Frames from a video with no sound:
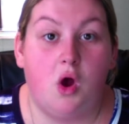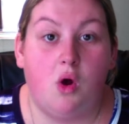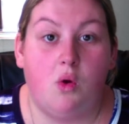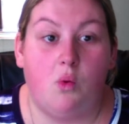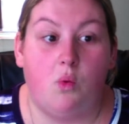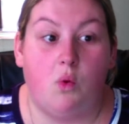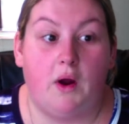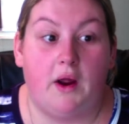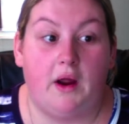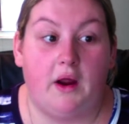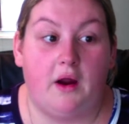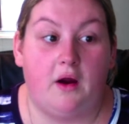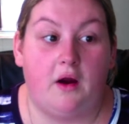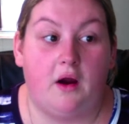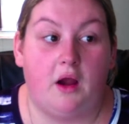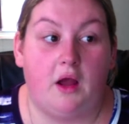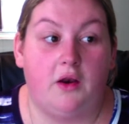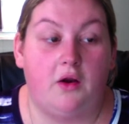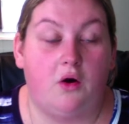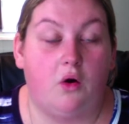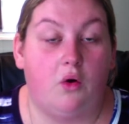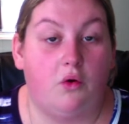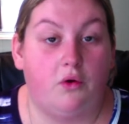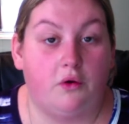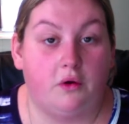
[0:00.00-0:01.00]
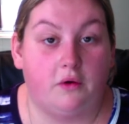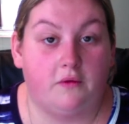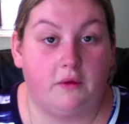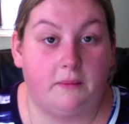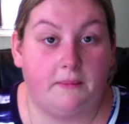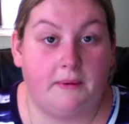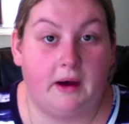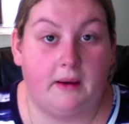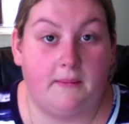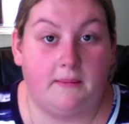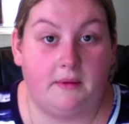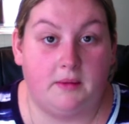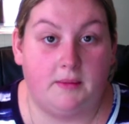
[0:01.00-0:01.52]
where an owner of a
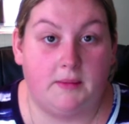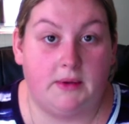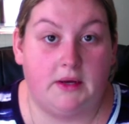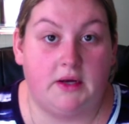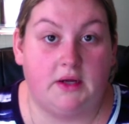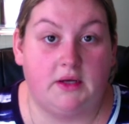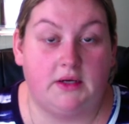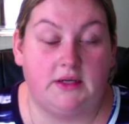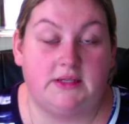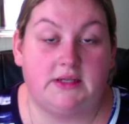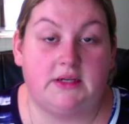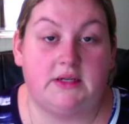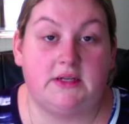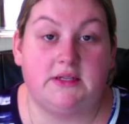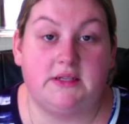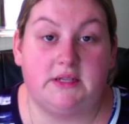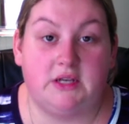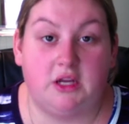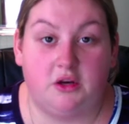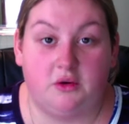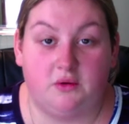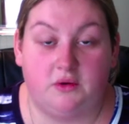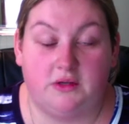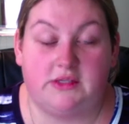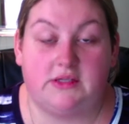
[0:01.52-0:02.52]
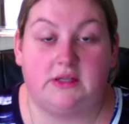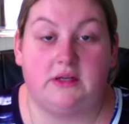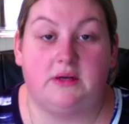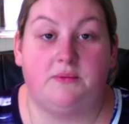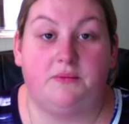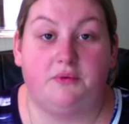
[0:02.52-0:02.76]
puppy mill is continuously